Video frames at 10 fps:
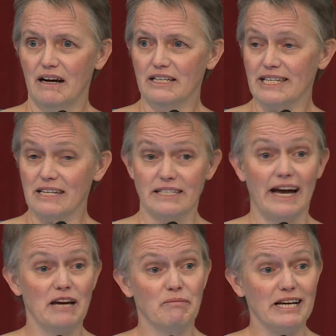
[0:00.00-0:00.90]
sets the
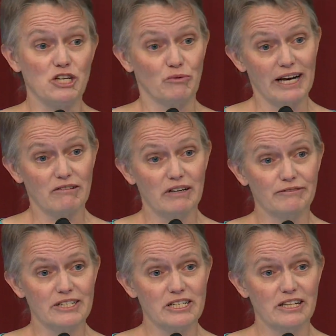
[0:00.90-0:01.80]
height by direct
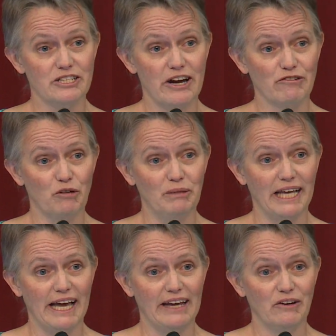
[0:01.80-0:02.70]
reference to the general
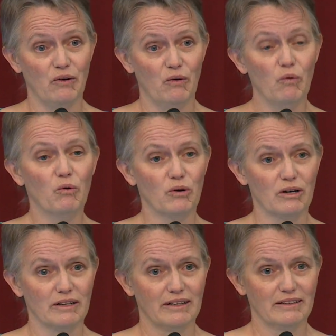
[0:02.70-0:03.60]
plan
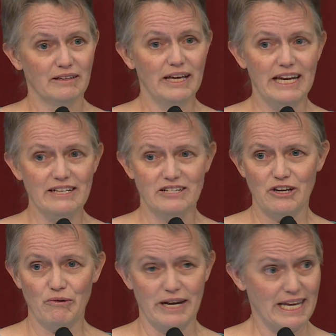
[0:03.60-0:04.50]
or in its
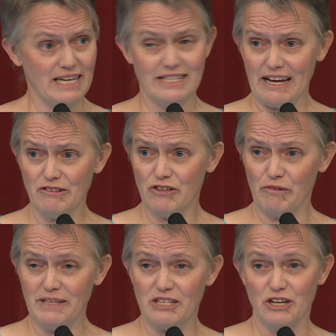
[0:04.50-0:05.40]
zoning. It sounds
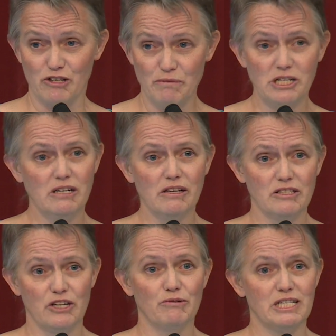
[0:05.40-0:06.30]
from this description,
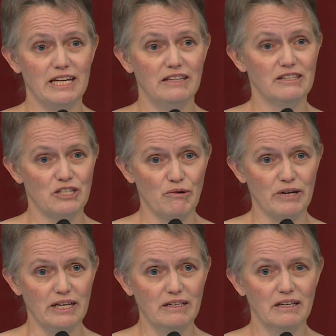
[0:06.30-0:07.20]
so it's in the
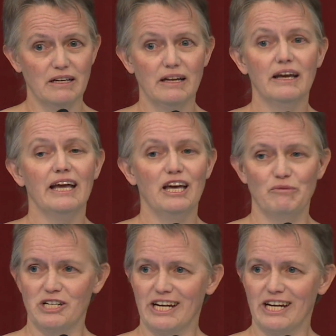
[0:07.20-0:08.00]
zoning, in which